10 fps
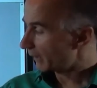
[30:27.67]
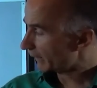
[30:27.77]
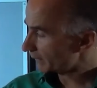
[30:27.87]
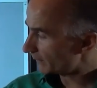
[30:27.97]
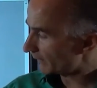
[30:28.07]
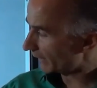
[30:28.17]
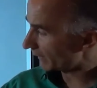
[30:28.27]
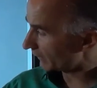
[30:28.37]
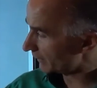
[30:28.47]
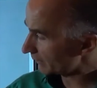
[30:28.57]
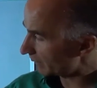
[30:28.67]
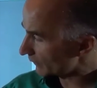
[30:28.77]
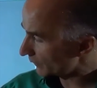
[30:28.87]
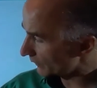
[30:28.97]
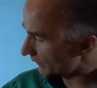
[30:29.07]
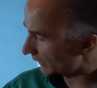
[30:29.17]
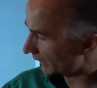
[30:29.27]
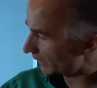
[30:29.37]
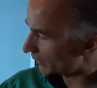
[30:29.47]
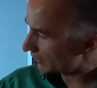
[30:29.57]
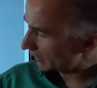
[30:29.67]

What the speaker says: Except that this common source stage